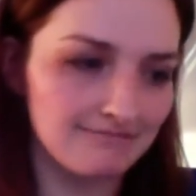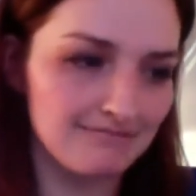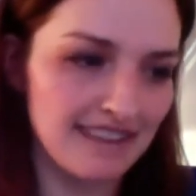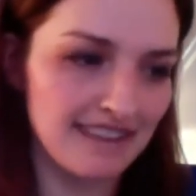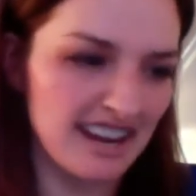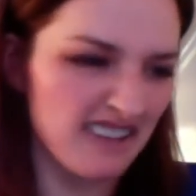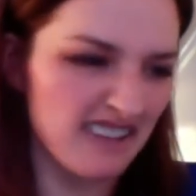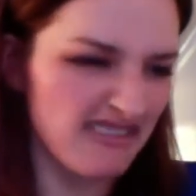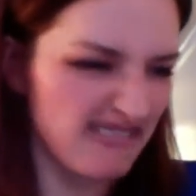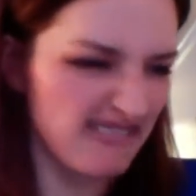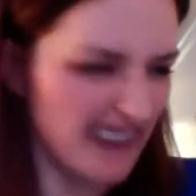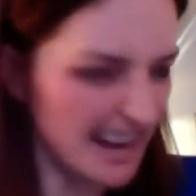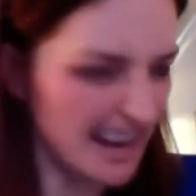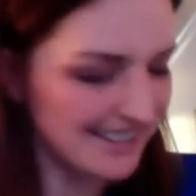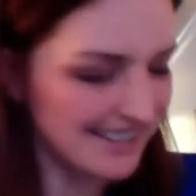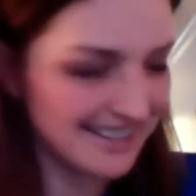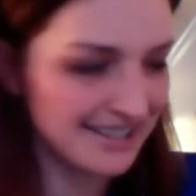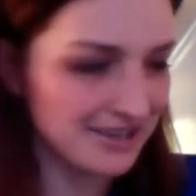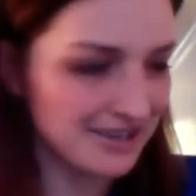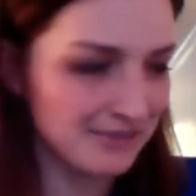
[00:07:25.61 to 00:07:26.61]
like phase
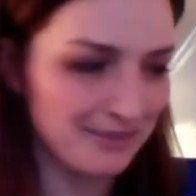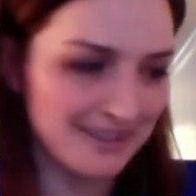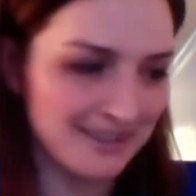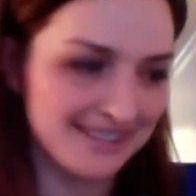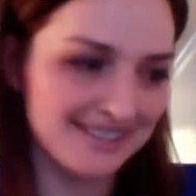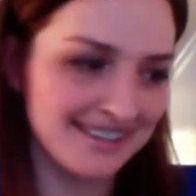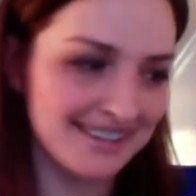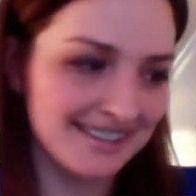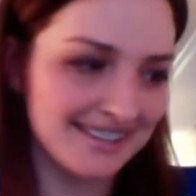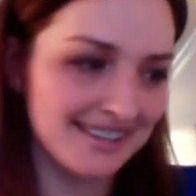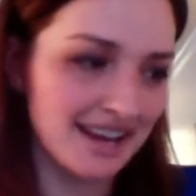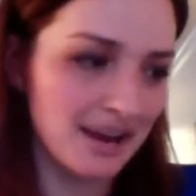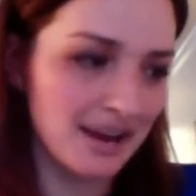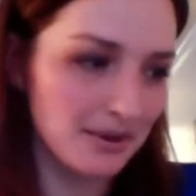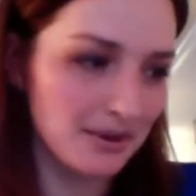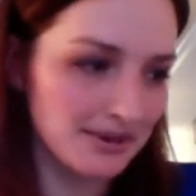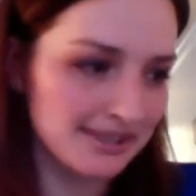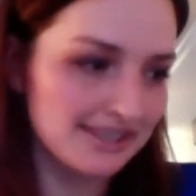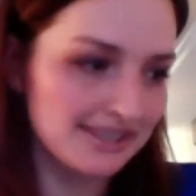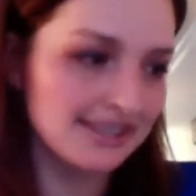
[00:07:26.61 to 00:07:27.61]
in your business, I
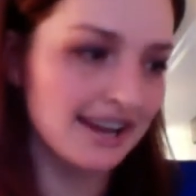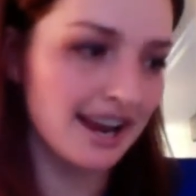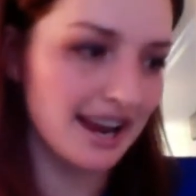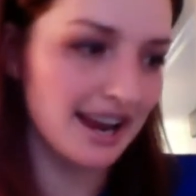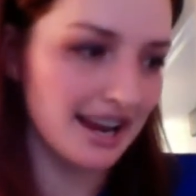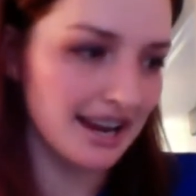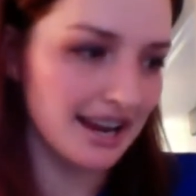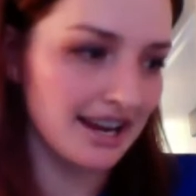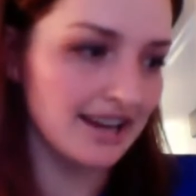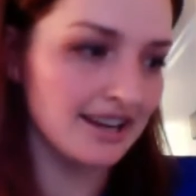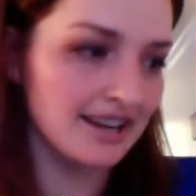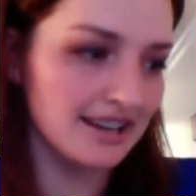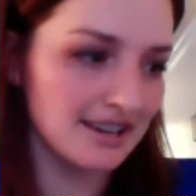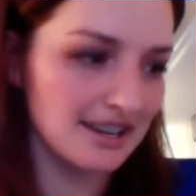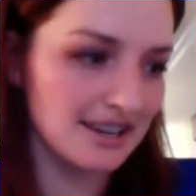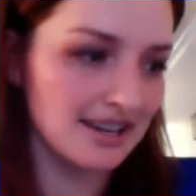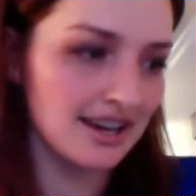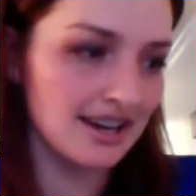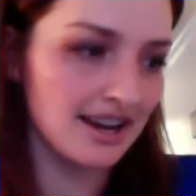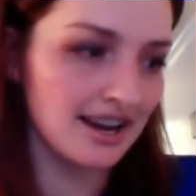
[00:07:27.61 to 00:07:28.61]
would say
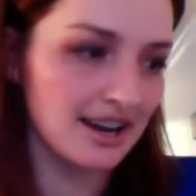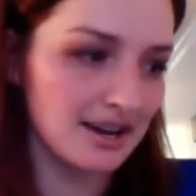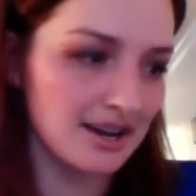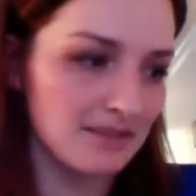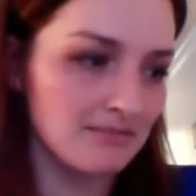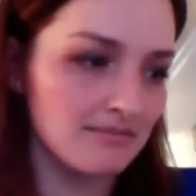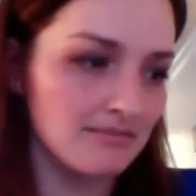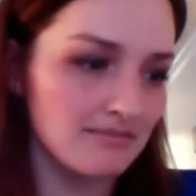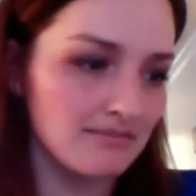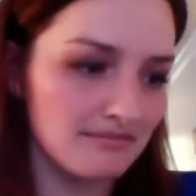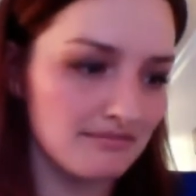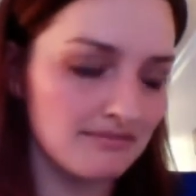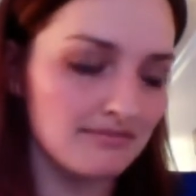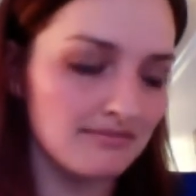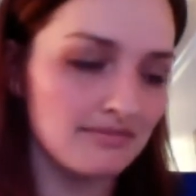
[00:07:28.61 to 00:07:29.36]
um,